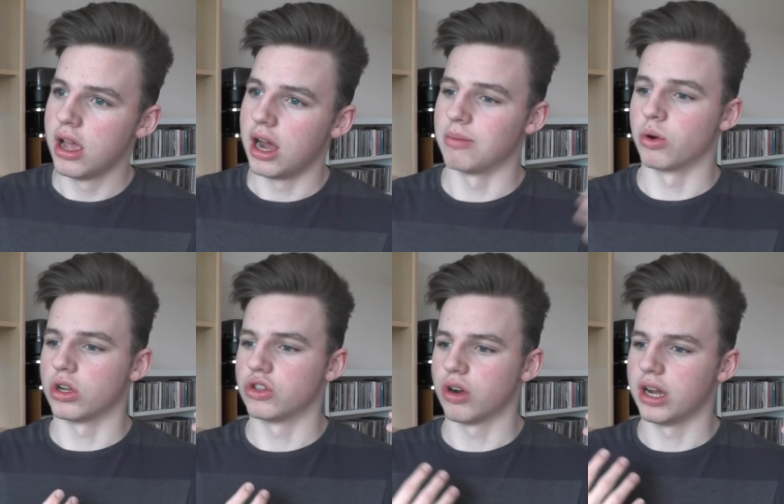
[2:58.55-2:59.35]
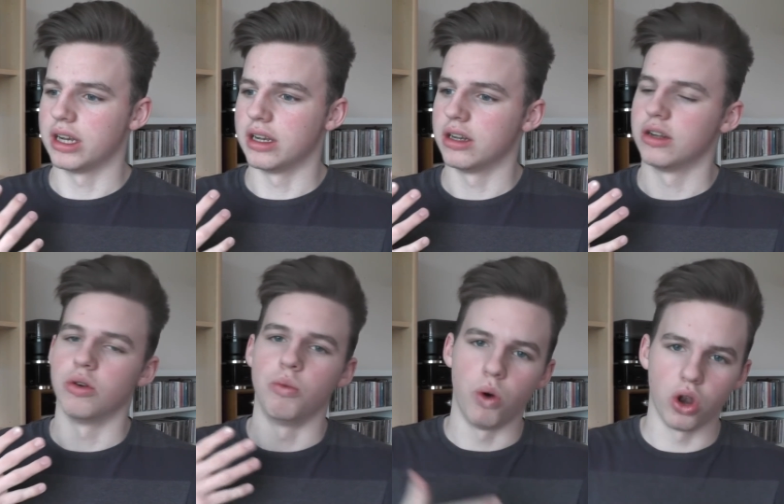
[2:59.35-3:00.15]
and I'm not going to try and
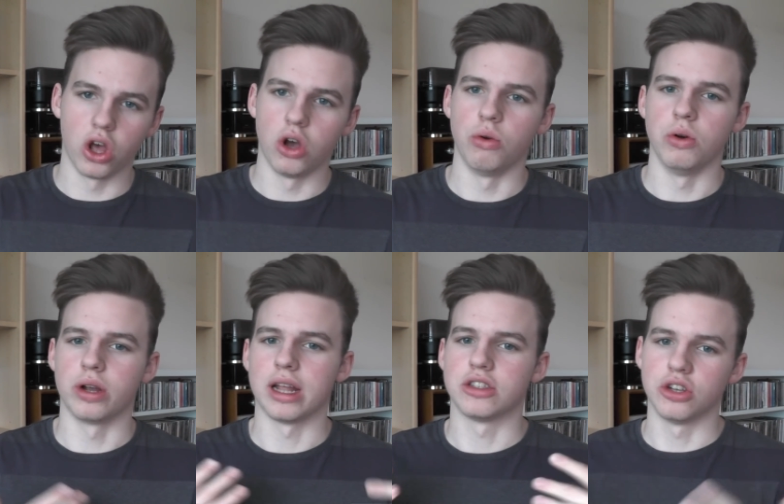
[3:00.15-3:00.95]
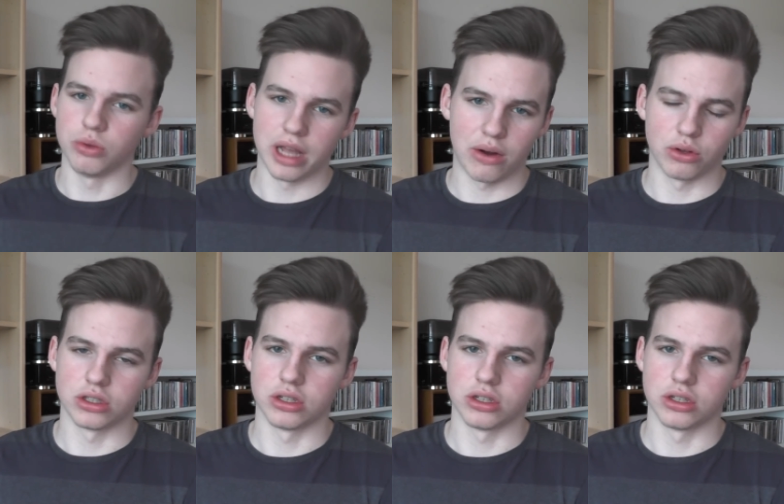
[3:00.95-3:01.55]
wallow or get too down on